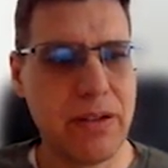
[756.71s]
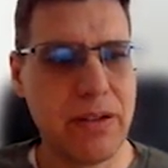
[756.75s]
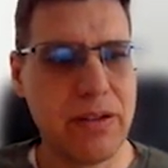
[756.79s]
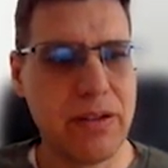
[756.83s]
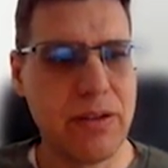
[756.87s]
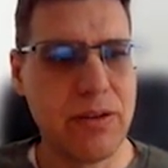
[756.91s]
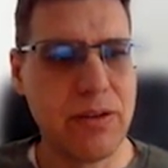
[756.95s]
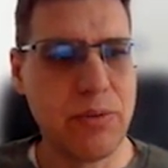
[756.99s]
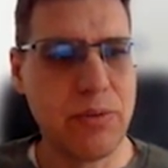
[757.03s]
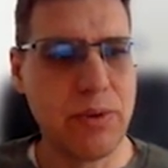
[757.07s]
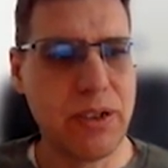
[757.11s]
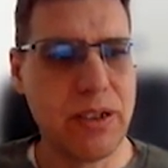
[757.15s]

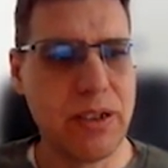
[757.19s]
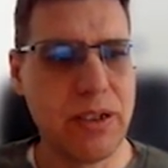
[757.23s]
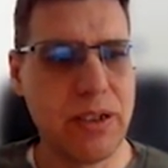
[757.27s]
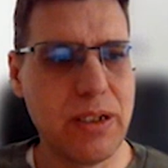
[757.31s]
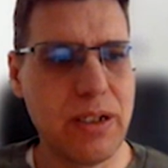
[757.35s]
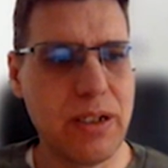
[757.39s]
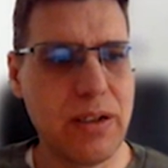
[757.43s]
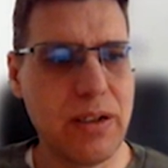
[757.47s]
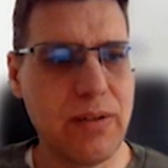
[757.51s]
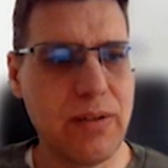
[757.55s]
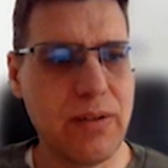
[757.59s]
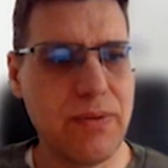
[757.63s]
So we
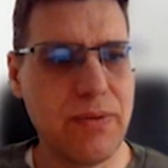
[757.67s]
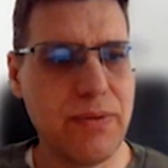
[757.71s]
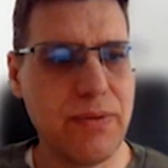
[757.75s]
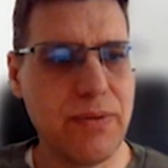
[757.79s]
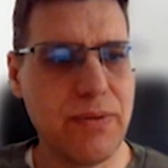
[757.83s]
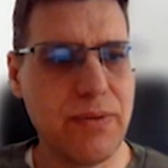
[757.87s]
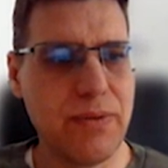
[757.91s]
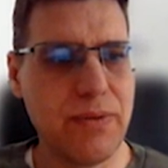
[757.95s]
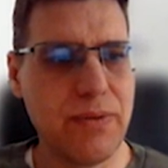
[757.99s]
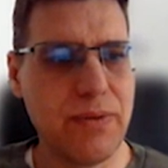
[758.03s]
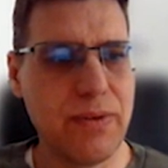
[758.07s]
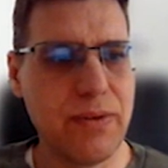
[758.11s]
have
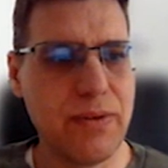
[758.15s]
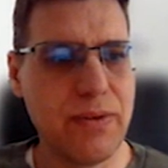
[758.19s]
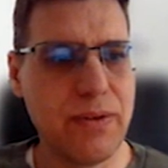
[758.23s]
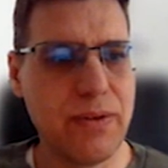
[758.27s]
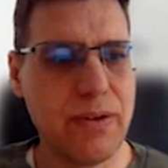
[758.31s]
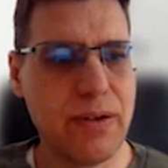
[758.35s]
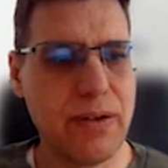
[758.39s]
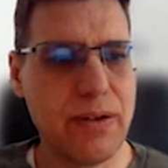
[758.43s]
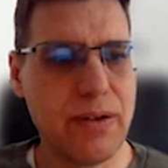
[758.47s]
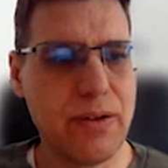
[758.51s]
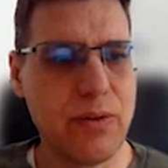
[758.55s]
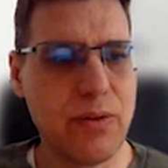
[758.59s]

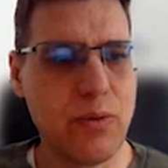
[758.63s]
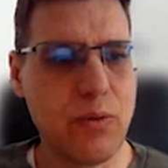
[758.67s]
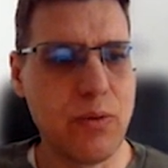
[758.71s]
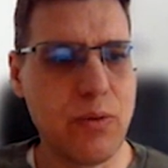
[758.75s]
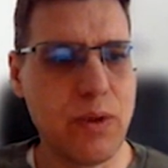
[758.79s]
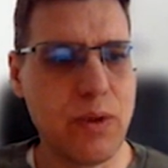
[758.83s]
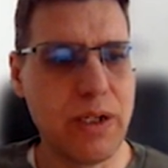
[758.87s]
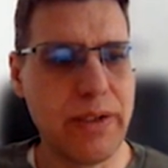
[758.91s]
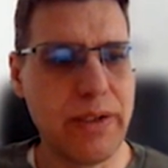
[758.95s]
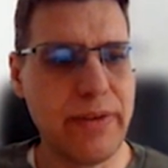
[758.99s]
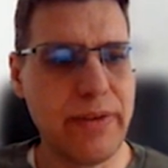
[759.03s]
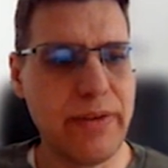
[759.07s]

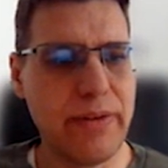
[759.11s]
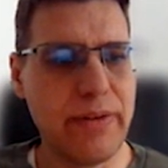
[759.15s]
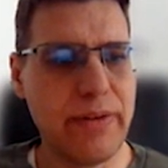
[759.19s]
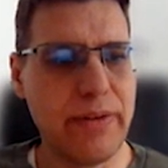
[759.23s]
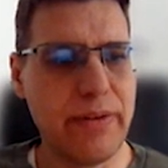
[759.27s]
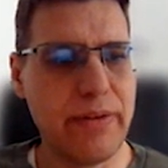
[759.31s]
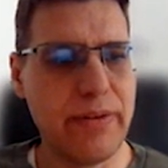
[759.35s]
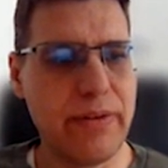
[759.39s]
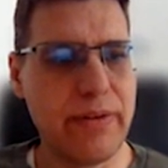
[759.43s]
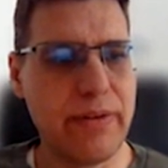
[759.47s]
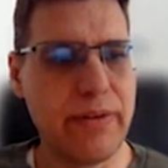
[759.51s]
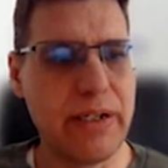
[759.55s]

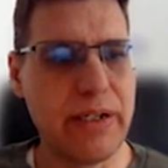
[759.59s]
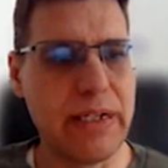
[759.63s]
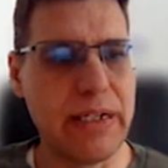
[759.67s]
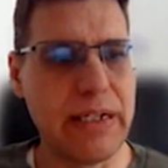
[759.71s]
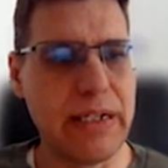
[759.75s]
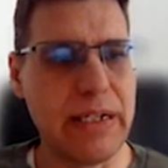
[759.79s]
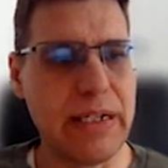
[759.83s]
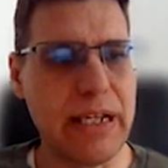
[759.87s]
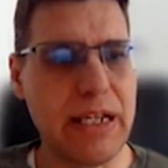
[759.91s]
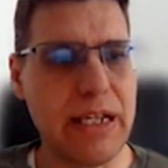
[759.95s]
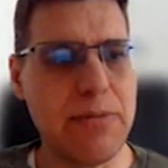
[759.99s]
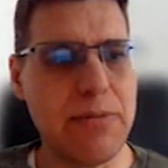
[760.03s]
one
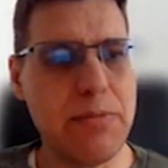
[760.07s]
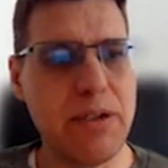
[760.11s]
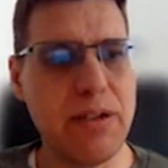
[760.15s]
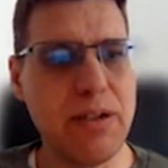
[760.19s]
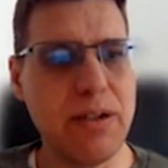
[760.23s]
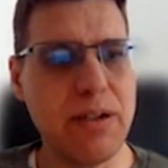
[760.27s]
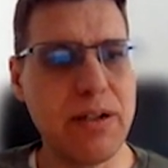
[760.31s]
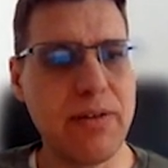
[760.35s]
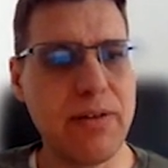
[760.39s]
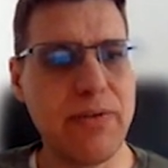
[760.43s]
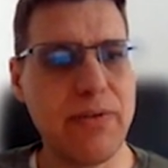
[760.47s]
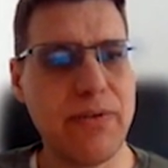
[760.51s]

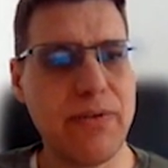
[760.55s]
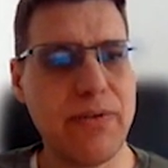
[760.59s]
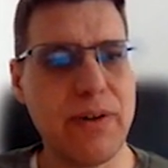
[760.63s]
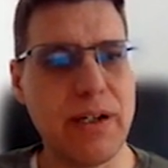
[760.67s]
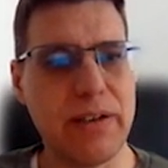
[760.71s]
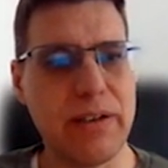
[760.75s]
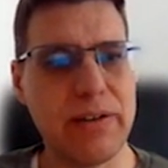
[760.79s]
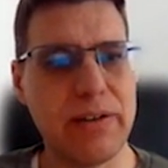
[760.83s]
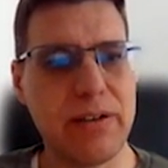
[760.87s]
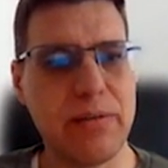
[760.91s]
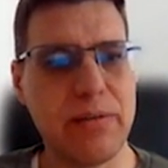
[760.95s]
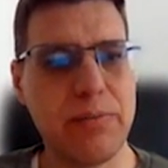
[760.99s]
renaming of
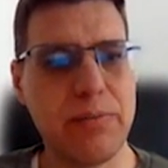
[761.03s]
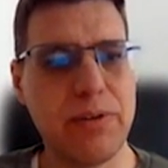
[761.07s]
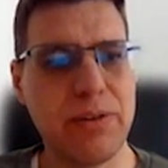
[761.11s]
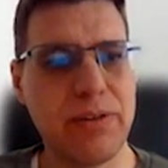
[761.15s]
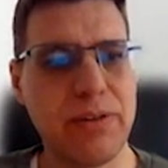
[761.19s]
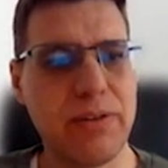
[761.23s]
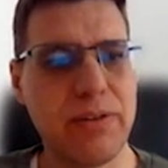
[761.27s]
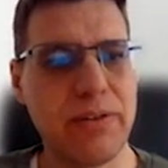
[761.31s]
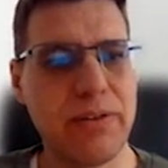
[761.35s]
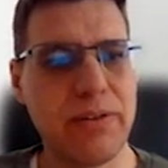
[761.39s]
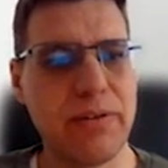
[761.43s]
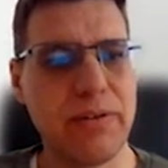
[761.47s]

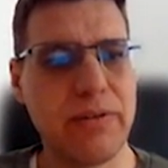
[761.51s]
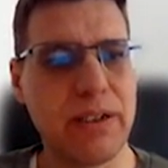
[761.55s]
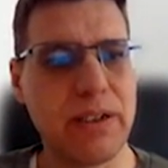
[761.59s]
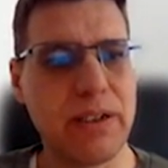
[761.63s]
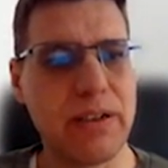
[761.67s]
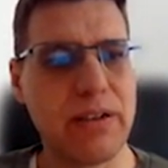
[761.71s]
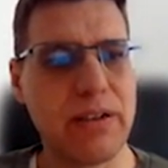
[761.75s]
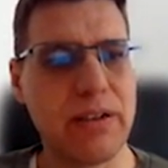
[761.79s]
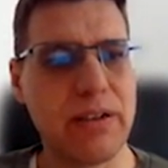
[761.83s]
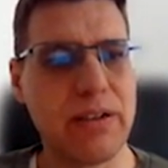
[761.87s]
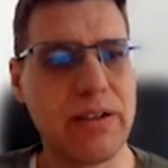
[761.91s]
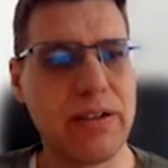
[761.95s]
attribute,
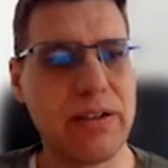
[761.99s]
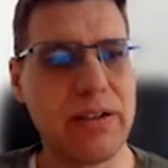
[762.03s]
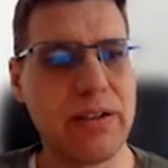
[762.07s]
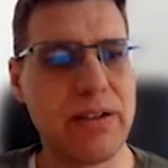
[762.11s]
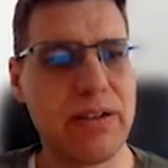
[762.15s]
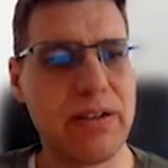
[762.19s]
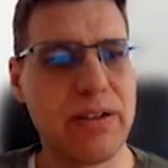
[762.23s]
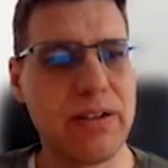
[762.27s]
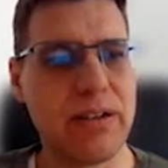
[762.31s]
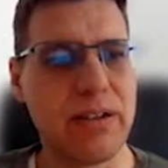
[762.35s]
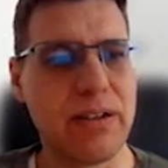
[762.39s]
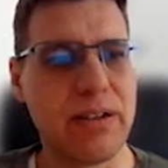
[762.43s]
and this
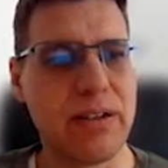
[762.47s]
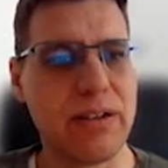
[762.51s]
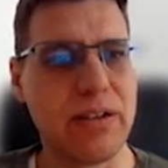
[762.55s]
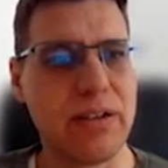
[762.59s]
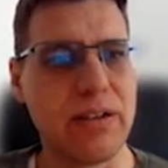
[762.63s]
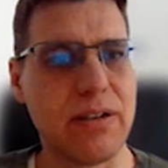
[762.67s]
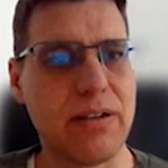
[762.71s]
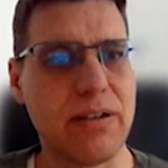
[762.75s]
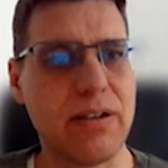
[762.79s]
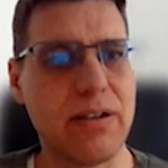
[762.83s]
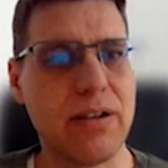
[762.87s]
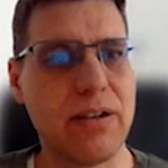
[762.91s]
is
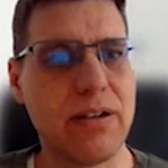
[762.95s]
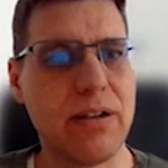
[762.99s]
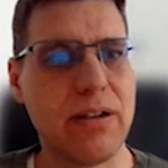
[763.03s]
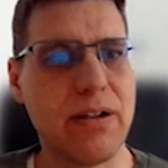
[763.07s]
the